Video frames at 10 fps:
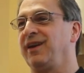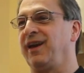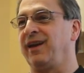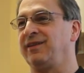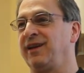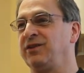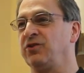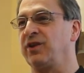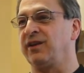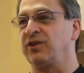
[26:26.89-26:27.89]
And then
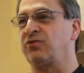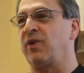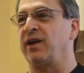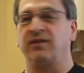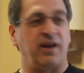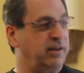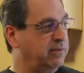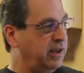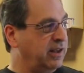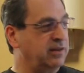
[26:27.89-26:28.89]
you can extract that
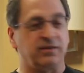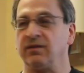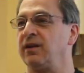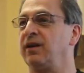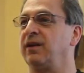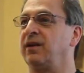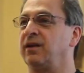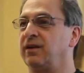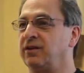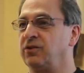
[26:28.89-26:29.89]
and
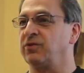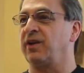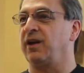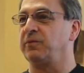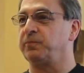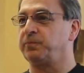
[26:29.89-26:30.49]
use that.